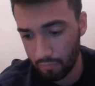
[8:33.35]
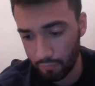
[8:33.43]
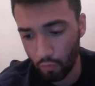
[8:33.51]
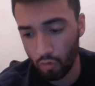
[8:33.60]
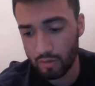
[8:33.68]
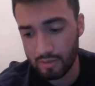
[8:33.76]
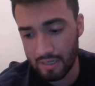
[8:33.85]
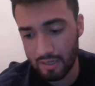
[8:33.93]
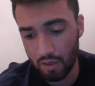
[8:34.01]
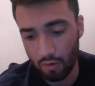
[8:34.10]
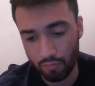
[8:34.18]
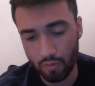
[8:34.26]

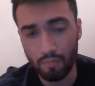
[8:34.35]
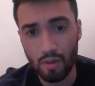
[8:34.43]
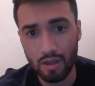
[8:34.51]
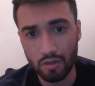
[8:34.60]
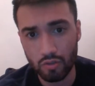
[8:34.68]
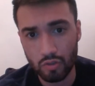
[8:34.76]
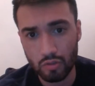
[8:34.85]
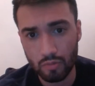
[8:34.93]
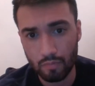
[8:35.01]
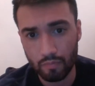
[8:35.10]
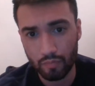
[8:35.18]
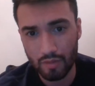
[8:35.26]
14 off the bench
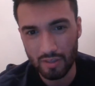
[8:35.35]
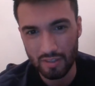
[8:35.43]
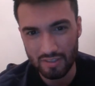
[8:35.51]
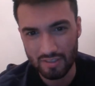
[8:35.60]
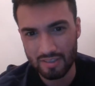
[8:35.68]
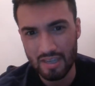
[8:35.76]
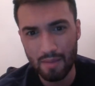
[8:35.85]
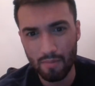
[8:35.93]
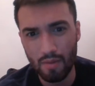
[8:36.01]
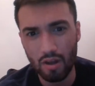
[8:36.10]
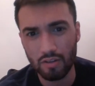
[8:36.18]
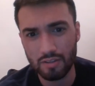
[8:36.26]
in the same
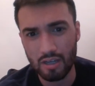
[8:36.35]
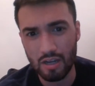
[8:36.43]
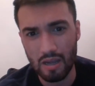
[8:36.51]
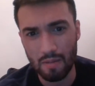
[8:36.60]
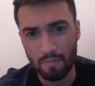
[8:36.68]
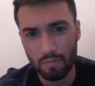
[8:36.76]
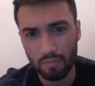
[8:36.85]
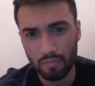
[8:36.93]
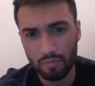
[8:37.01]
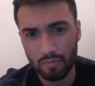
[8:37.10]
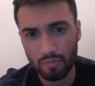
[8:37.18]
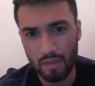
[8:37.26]
amount of time
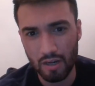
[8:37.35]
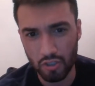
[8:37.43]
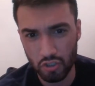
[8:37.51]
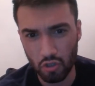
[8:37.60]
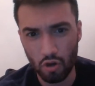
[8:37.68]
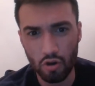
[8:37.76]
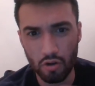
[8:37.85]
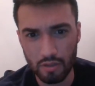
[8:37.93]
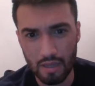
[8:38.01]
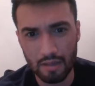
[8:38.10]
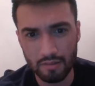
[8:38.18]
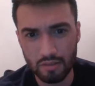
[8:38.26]
that a starter
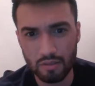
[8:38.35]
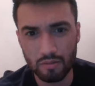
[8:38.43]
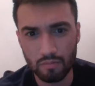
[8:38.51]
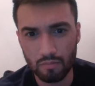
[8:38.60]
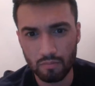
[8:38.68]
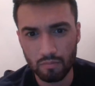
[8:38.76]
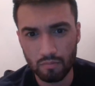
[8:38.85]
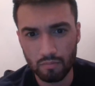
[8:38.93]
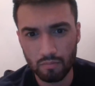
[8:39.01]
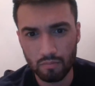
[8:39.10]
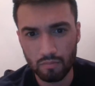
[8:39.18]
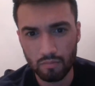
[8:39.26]
gets,
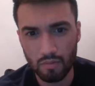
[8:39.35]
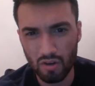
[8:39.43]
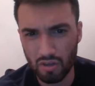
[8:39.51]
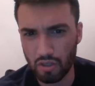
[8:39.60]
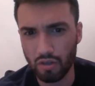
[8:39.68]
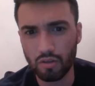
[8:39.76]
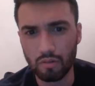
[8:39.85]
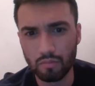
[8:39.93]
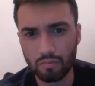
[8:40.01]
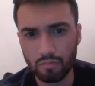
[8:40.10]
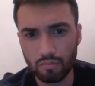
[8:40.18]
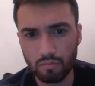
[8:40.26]
you're good.
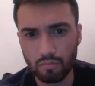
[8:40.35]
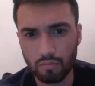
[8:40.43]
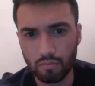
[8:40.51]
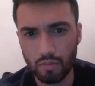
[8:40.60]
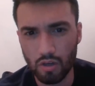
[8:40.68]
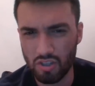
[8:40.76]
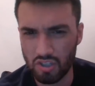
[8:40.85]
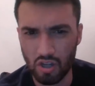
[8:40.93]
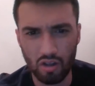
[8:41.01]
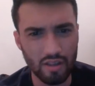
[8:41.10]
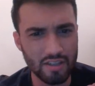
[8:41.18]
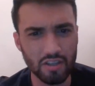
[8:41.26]
You're
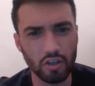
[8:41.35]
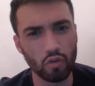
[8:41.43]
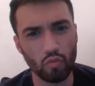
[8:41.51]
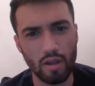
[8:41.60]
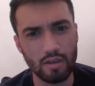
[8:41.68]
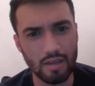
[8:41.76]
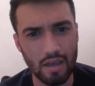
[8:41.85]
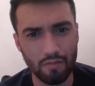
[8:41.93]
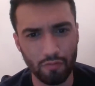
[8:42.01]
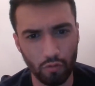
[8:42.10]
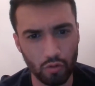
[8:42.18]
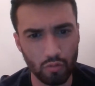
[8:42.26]
solid. That's a great game
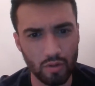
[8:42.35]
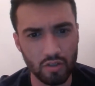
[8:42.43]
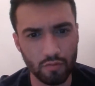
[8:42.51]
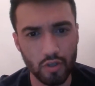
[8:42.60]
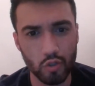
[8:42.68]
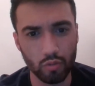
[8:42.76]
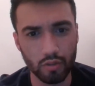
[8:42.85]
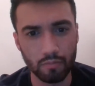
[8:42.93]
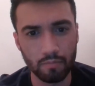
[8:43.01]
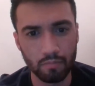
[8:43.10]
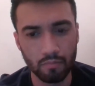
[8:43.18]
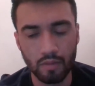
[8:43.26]
for you individually.
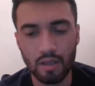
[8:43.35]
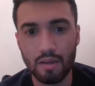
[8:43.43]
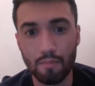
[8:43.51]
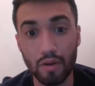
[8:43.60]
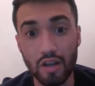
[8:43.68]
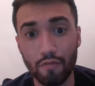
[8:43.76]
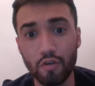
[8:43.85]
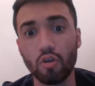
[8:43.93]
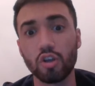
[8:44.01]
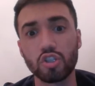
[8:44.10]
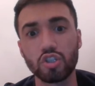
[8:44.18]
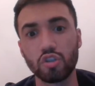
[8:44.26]
But if you're
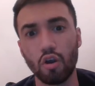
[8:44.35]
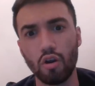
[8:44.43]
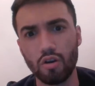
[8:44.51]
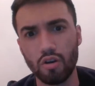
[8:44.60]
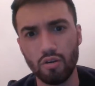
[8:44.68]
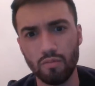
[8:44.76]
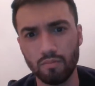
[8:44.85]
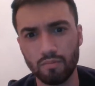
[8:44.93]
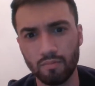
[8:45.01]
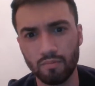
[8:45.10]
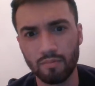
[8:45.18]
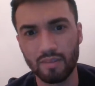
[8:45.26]
a starter
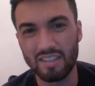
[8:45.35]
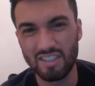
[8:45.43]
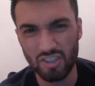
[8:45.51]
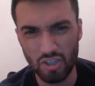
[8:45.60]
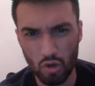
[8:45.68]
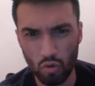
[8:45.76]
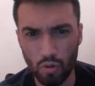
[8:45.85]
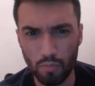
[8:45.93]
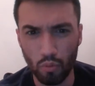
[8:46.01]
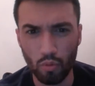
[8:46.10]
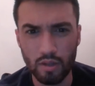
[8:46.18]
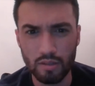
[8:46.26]

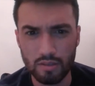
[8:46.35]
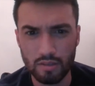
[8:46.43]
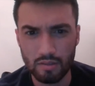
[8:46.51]
points,